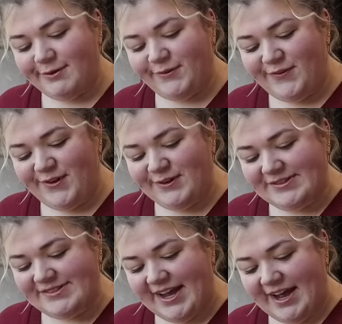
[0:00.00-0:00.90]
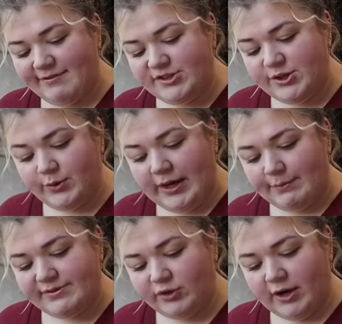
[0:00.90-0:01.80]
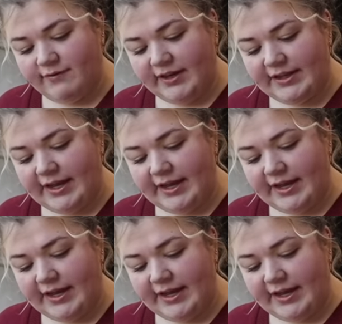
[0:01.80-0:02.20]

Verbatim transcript: refuse to have two cups of coffee a